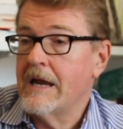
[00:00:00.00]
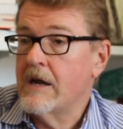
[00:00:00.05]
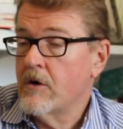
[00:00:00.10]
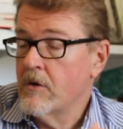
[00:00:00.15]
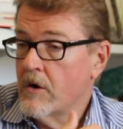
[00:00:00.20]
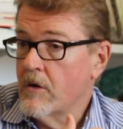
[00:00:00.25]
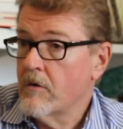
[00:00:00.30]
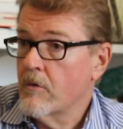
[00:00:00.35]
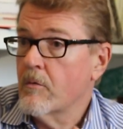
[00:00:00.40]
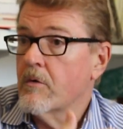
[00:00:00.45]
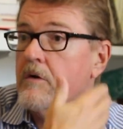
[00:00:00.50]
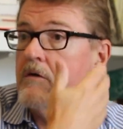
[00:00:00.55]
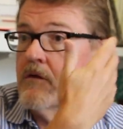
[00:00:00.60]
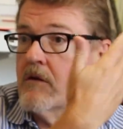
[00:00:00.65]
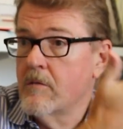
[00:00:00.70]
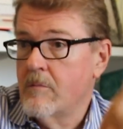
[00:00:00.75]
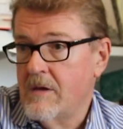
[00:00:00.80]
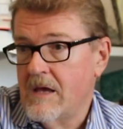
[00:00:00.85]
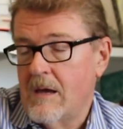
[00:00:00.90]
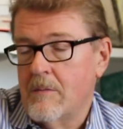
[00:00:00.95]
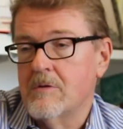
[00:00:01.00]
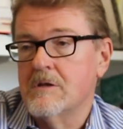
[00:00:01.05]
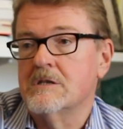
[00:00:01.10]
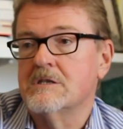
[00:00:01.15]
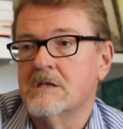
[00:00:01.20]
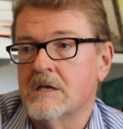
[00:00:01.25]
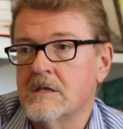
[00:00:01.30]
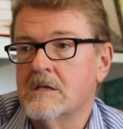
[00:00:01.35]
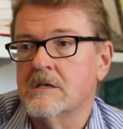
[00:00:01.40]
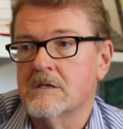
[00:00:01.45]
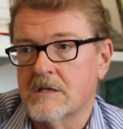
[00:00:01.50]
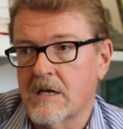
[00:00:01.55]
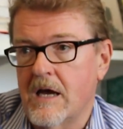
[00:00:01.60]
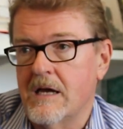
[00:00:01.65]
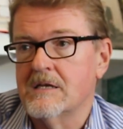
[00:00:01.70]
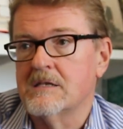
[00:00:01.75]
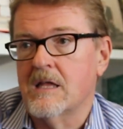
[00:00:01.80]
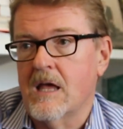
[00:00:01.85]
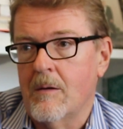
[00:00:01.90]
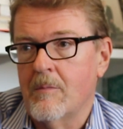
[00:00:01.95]
In other words, to be able to
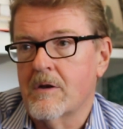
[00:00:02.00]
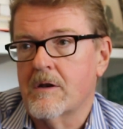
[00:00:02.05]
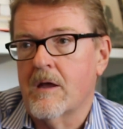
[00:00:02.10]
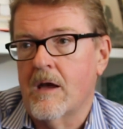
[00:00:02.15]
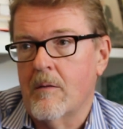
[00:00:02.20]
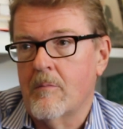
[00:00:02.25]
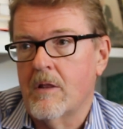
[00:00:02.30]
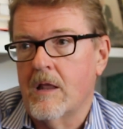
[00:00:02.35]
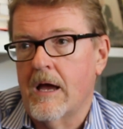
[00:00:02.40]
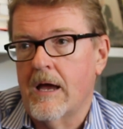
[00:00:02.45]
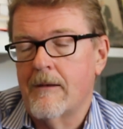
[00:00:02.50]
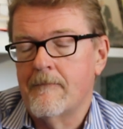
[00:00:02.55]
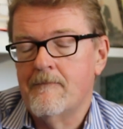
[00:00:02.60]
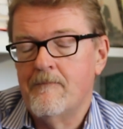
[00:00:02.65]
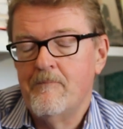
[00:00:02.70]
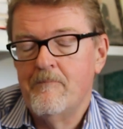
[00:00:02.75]
synthesize that metabolite.